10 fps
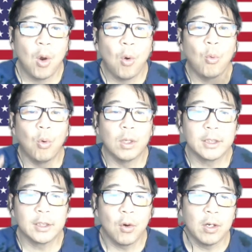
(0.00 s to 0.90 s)
What's
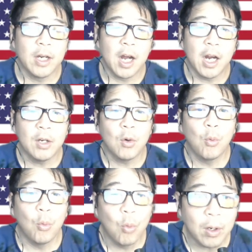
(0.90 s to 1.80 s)
going on?
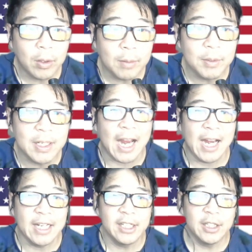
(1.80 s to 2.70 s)
Welcome to
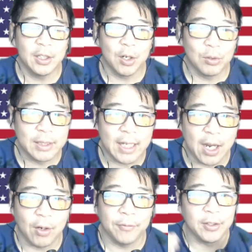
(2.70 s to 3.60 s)
Asian Cosell.